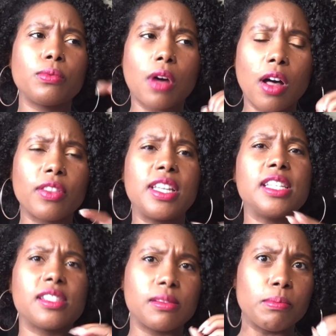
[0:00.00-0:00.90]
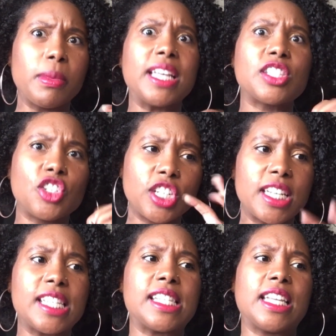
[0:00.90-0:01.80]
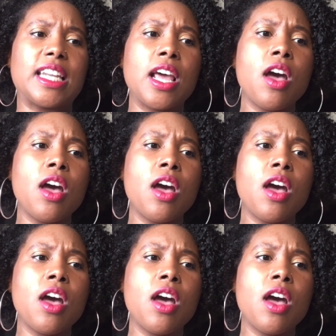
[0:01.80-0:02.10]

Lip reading: all these messages and